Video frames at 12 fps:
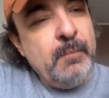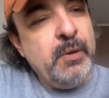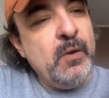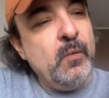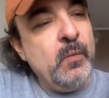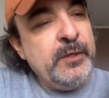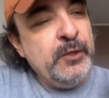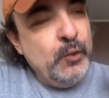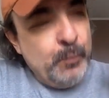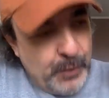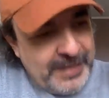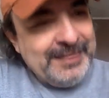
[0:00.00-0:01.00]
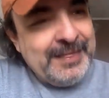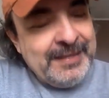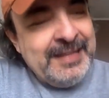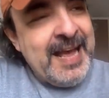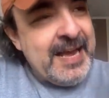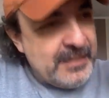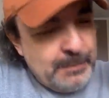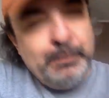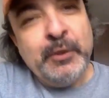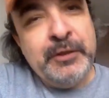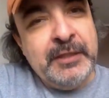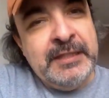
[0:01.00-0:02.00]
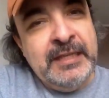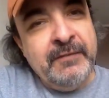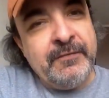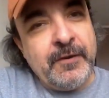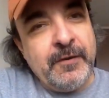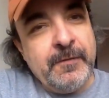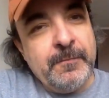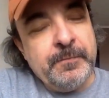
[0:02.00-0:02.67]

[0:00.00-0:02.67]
But when you break the glass and pull the lever,